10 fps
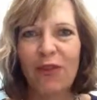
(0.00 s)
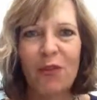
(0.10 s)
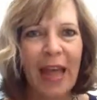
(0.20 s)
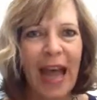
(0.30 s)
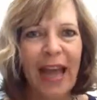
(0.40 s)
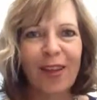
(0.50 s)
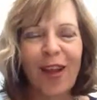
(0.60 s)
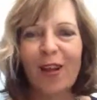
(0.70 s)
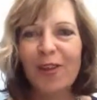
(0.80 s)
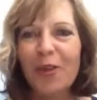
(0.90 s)
New
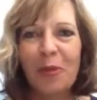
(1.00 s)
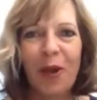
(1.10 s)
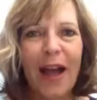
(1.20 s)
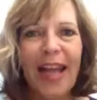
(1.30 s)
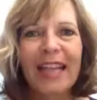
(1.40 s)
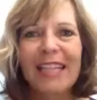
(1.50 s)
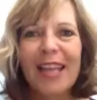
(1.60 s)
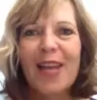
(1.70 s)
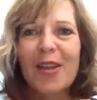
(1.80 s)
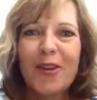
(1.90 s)
catalog, new products,
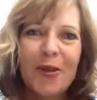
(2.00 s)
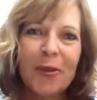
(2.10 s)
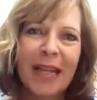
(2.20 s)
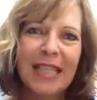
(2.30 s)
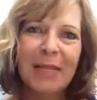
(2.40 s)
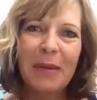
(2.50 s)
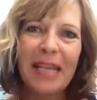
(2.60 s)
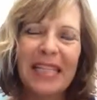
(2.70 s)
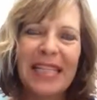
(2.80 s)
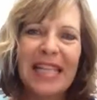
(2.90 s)
new
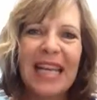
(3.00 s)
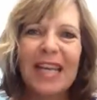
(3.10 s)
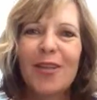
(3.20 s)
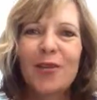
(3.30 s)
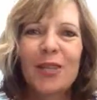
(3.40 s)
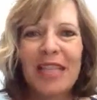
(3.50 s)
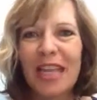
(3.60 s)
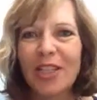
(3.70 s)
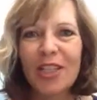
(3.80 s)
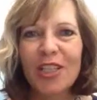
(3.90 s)
recipes, new
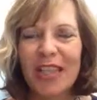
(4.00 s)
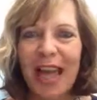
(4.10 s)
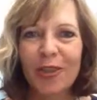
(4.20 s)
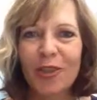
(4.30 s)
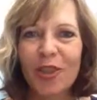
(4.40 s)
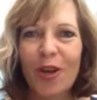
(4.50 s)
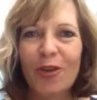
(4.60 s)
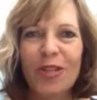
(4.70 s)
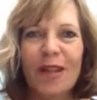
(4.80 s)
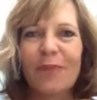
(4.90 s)
station style
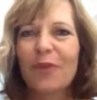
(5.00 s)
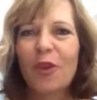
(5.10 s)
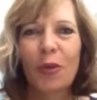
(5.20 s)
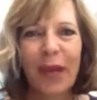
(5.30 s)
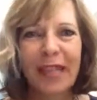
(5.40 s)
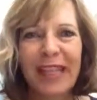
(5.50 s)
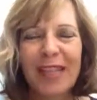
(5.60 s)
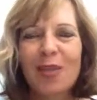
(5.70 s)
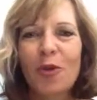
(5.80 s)
shows, great things.